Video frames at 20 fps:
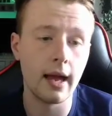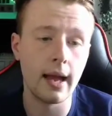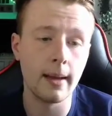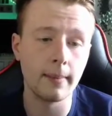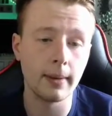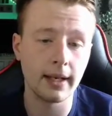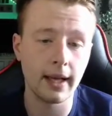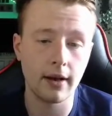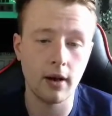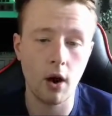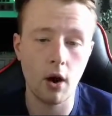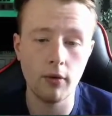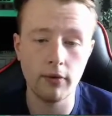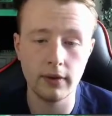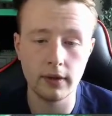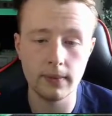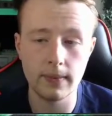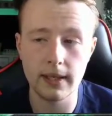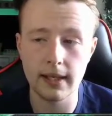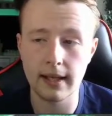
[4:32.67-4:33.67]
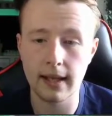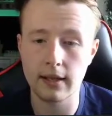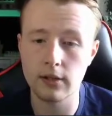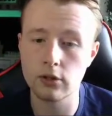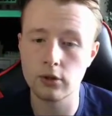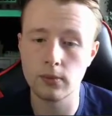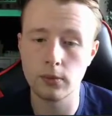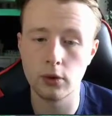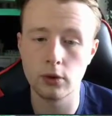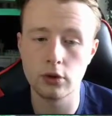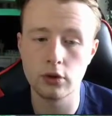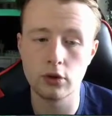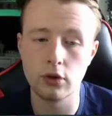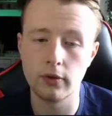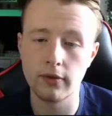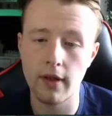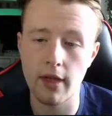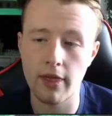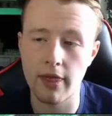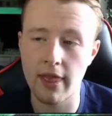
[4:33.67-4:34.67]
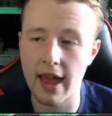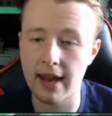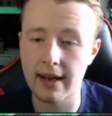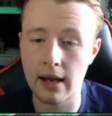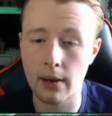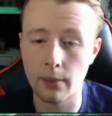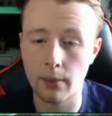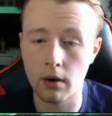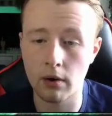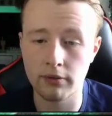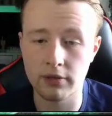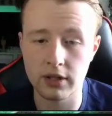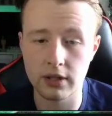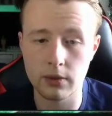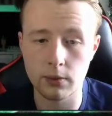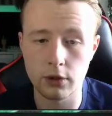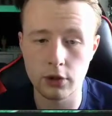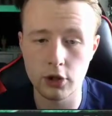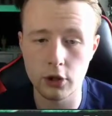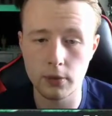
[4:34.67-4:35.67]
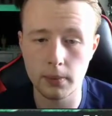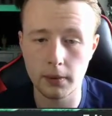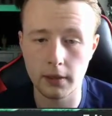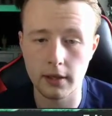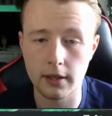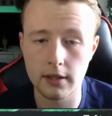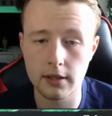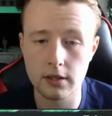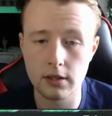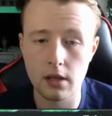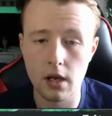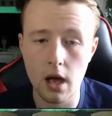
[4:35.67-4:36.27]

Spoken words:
Again, hopefully we can get some good stuff there. Now, obviously, with duplicates,